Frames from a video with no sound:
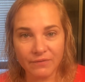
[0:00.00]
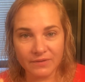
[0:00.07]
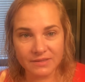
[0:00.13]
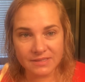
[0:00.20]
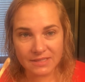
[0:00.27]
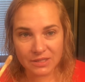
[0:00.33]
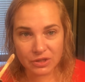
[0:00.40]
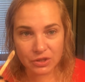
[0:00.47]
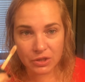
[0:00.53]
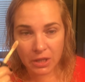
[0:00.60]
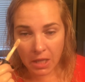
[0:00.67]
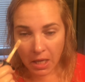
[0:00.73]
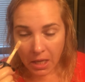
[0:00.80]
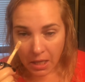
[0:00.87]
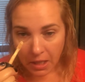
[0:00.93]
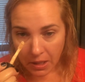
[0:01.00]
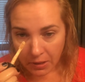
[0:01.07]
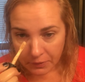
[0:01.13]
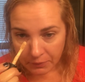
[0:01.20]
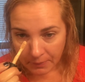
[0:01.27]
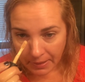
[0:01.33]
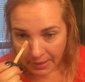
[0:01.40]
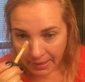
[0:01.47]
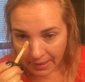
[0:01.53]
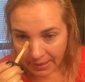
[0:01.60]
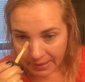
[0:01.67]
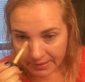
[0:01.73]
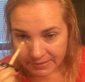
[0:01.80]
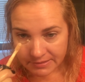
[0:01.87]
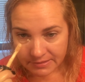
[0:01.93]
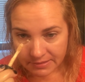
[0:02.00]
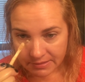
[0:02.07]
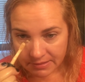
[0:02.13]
concealer under my eyes.